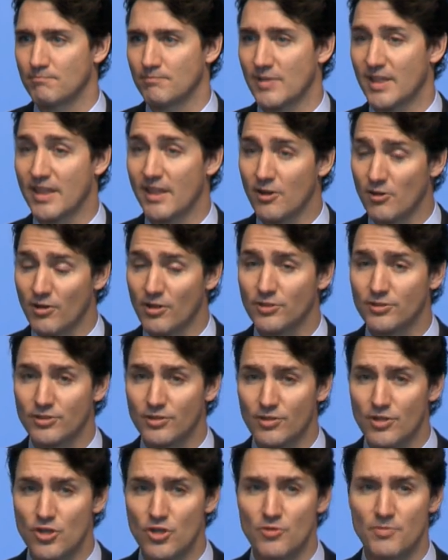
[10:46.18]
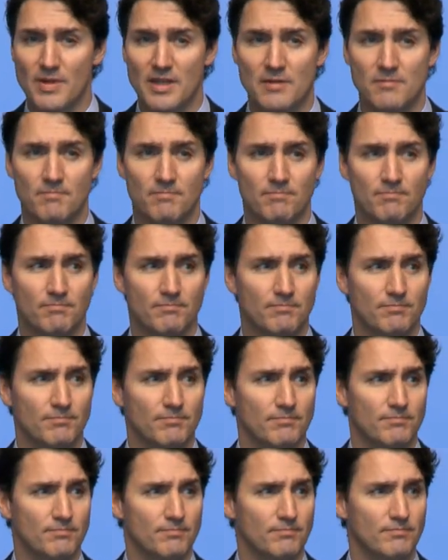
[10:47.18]
but they're also human,
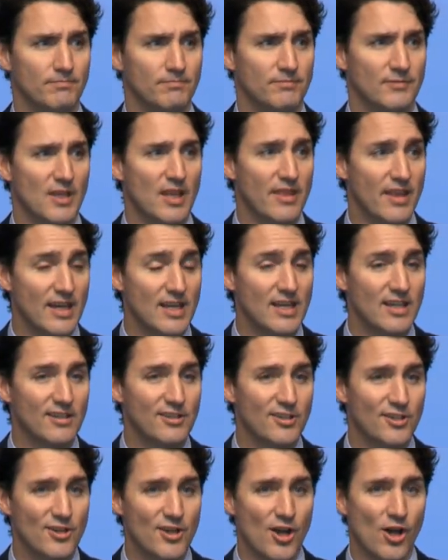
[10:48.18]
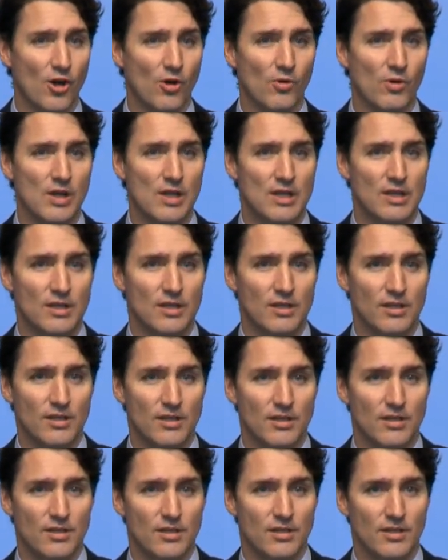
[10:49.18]
and they need to know
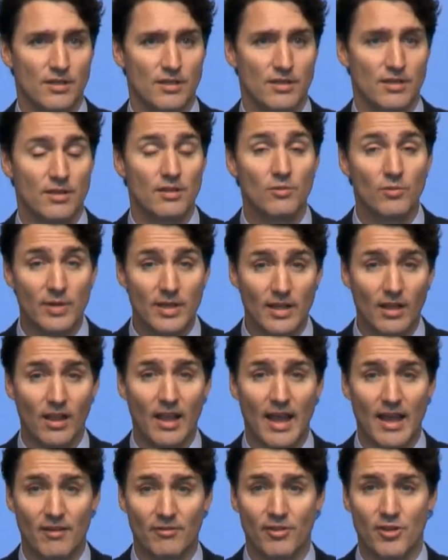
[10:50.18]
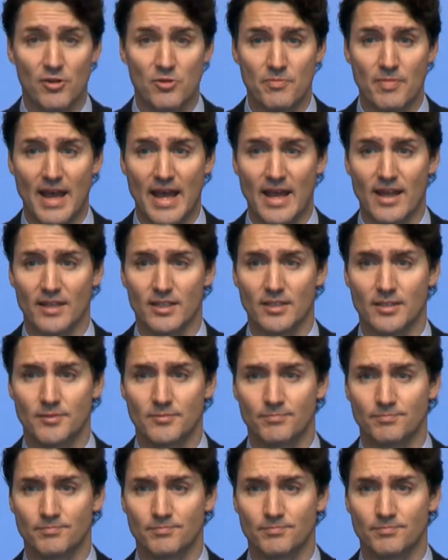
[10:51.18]
that we'll have their back.